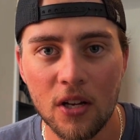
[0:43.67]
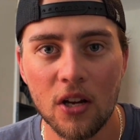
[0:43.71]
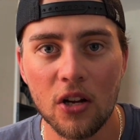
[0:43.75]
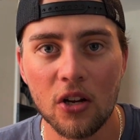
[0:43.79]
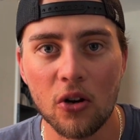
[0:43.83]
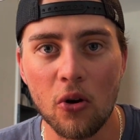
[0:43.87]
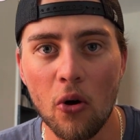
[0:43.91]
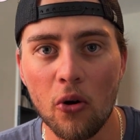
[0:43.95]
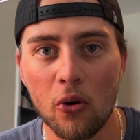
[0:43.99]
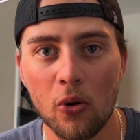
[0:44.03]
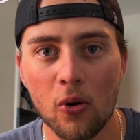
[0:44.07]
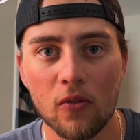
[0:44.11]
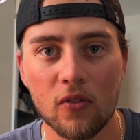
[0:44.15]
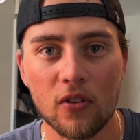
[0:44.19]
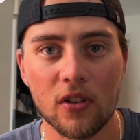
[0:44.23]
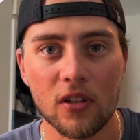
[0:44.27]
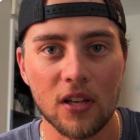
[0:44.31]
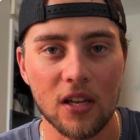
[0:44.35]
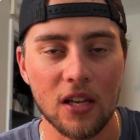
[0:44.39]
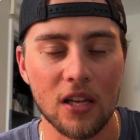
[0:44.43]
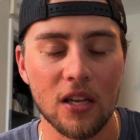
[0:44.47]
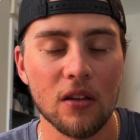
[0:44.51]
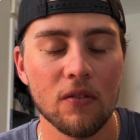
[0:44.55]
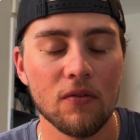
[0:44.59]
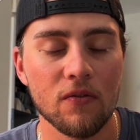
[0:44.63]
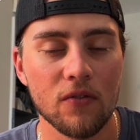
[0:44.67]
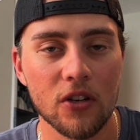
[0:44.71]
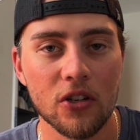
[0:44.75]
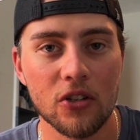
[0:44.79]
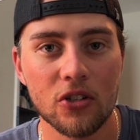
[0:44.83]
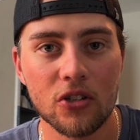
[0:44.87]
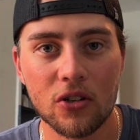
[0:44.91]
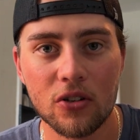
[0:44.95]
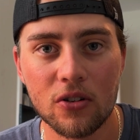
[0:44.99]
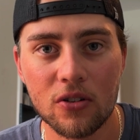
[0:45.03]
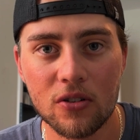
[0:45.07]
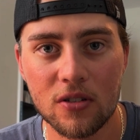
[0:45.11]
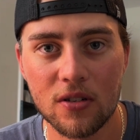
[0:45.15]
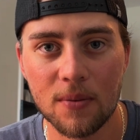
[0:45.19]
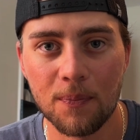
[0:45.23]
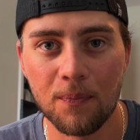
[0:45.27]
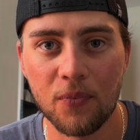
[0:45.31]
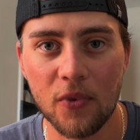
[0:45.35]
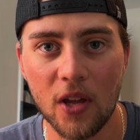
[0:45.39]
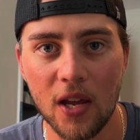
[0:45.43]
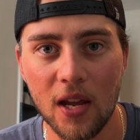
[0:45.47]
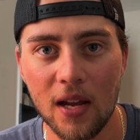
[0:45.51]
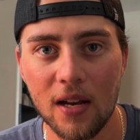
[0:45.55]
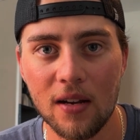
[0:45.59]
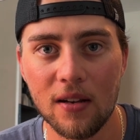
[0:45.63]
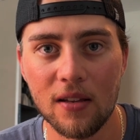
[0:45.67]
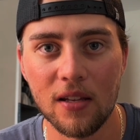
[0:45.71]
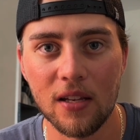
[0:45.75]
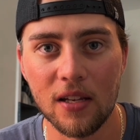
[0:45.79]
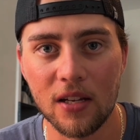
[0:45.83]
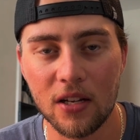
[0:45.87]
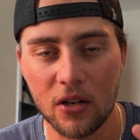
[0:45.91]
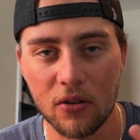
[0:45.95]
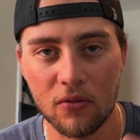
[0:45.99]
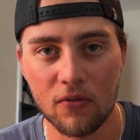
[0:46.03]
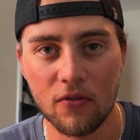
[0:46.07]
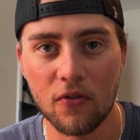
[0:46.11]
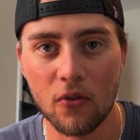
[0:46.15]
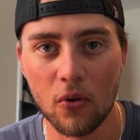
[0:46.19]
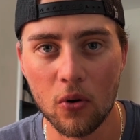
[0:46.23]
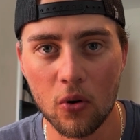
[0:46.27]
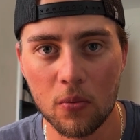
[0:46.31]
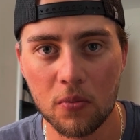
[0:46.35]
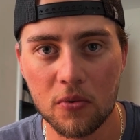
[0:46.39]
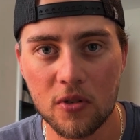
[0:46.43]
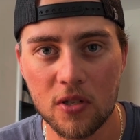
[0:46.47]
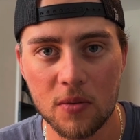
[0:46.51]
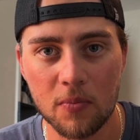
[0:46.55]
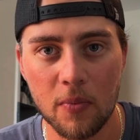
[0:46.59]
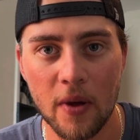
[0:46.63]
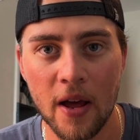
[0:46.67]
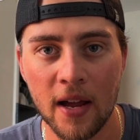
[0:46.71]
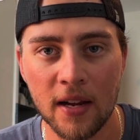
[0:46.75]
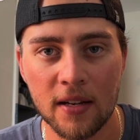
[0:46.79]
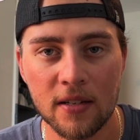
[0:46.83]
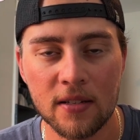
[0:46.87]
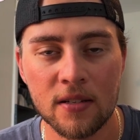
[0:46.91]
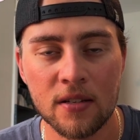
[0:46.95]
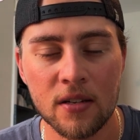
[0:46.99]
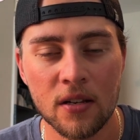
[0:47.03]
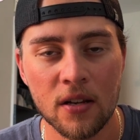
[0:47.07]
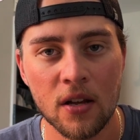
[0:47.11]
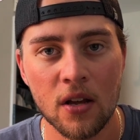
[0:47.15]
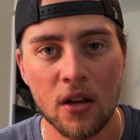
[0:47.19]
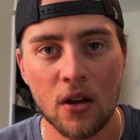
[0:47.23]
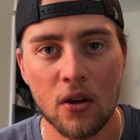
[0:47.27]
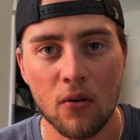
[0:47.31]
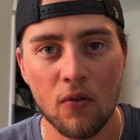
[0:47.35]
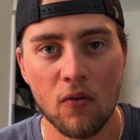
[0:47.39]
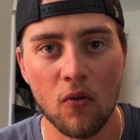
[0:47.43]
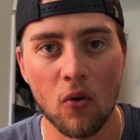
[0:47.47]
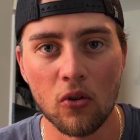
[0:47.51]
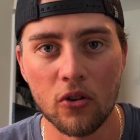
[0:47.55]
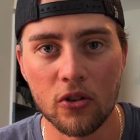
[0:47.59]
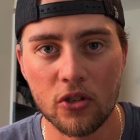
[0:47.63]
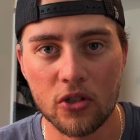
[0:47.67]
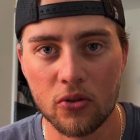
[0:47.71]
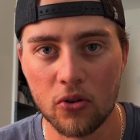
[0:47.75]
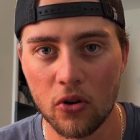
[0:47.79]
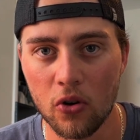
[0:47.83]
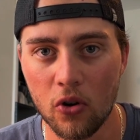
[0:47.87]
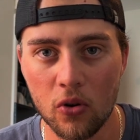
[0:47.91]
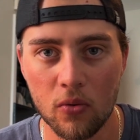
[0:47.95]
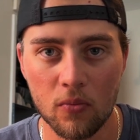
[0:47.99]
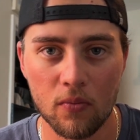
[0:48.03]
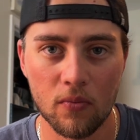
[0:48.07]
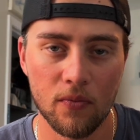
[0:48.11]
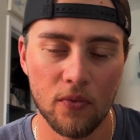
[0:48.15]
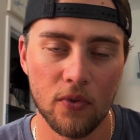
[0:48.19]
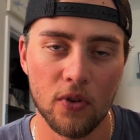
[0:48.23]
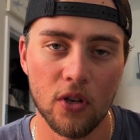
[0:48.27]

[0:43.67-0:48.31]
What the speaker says: going over the key features and the confirmed specs for this drone.